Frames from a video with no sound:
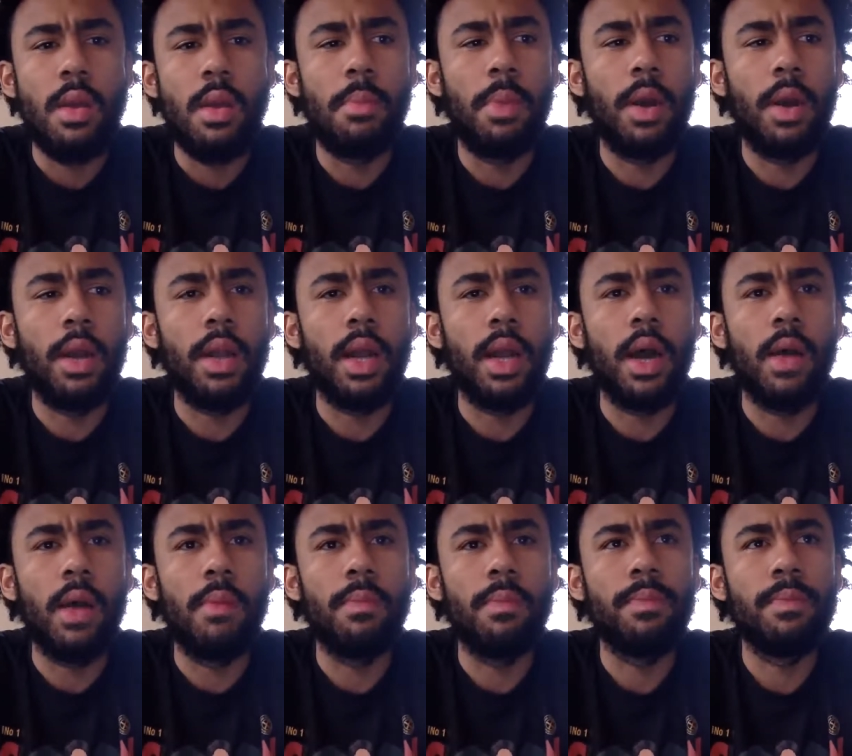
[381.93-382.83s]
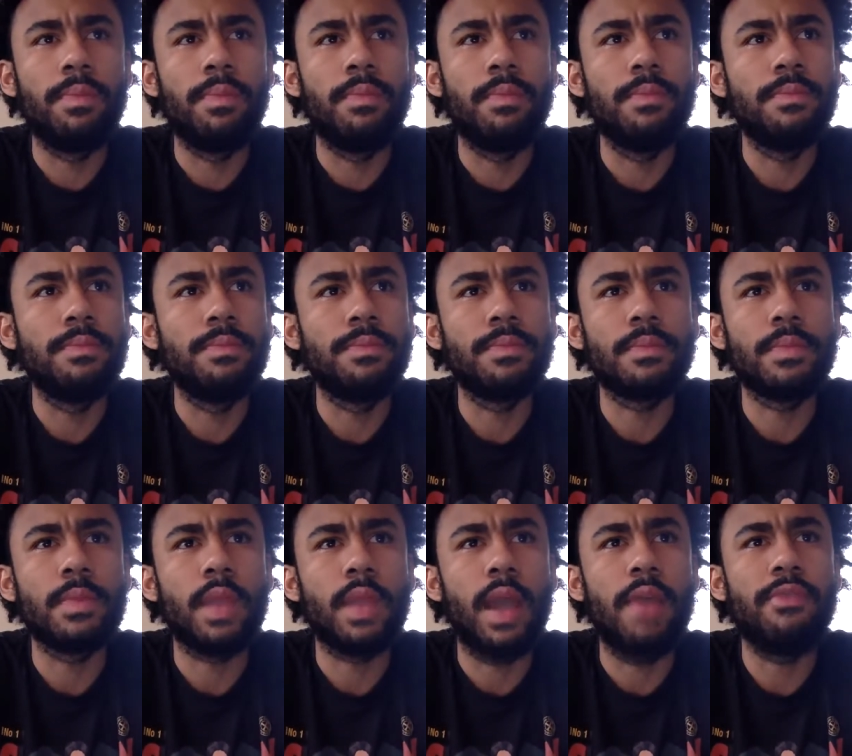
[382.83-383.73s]
But
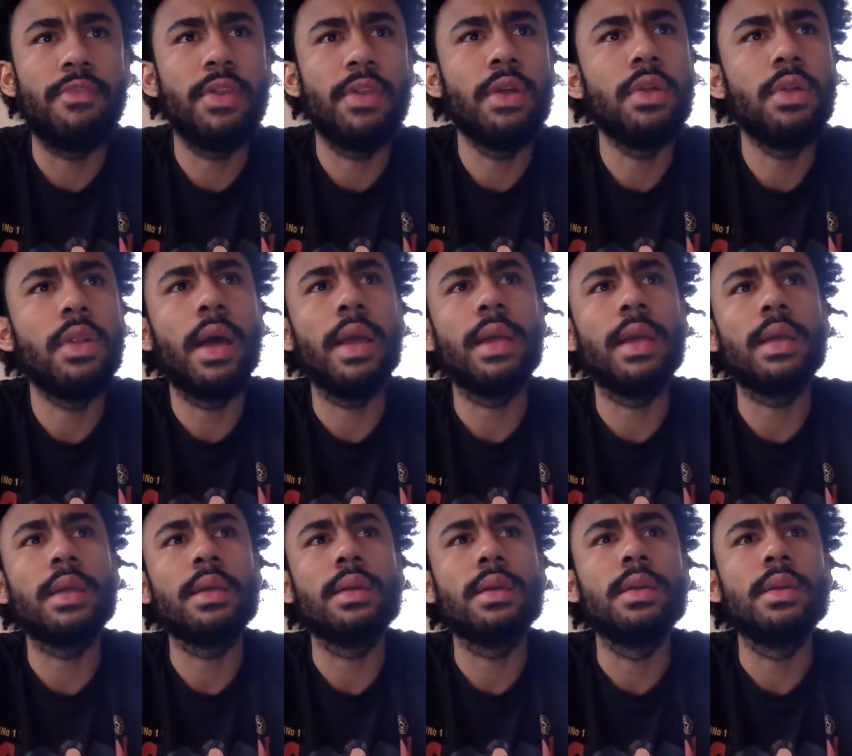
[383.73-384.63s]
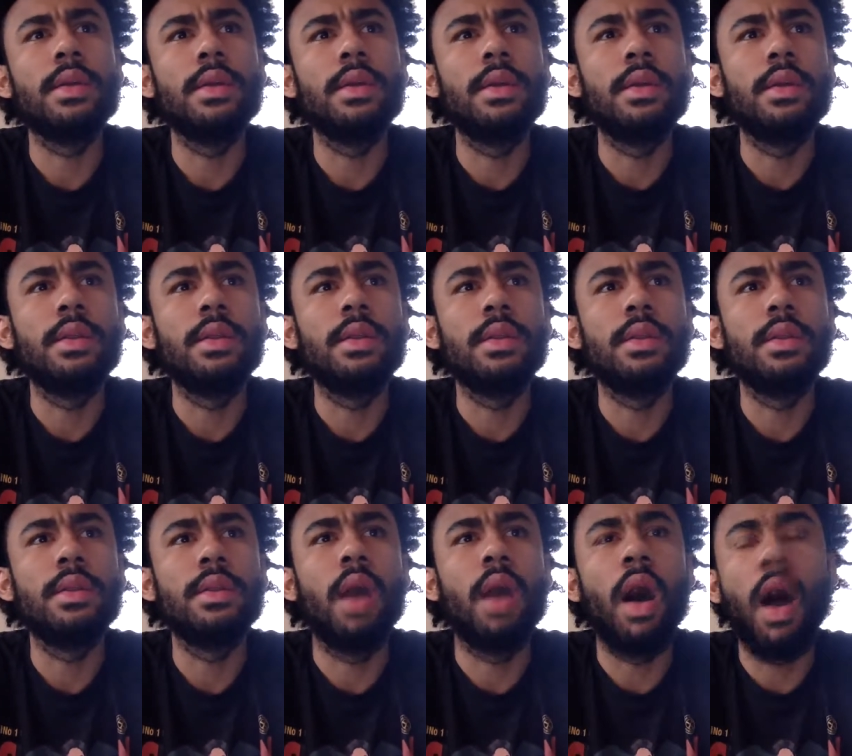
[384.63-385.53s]
I feel like
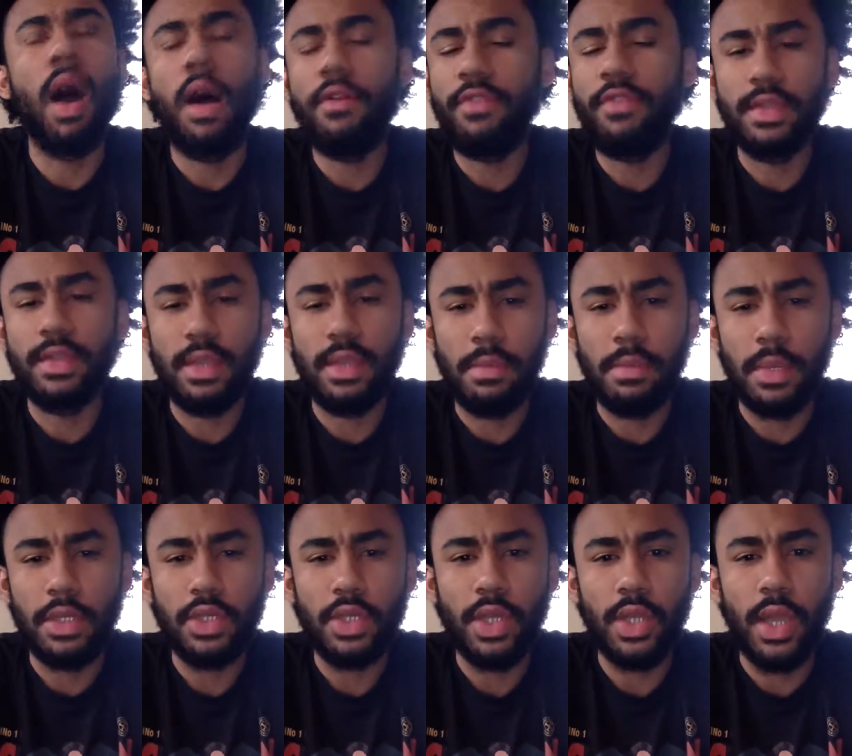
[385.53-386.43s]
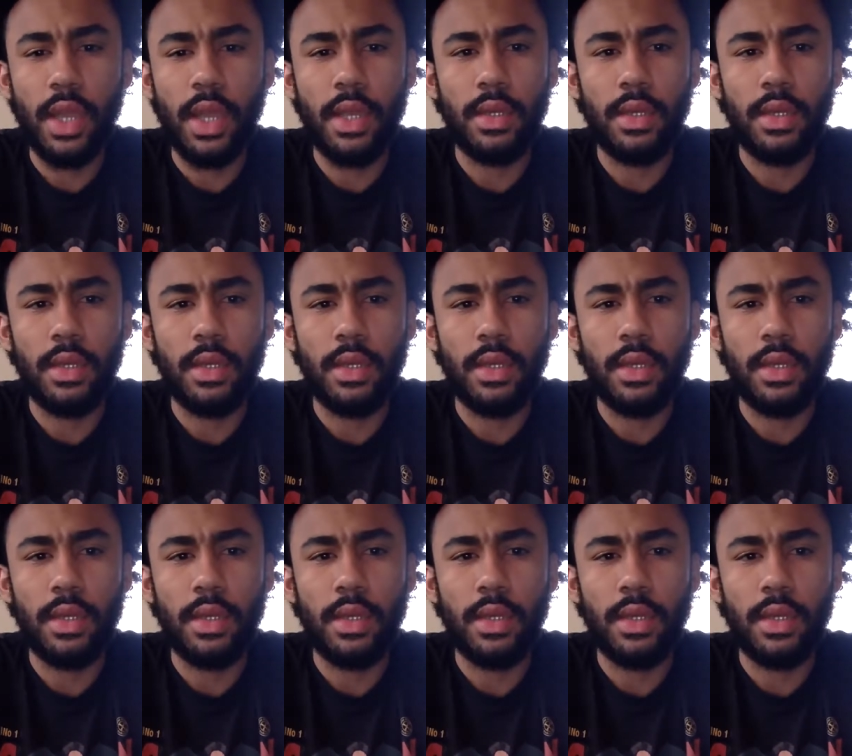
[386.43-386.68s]
the offense at Michigan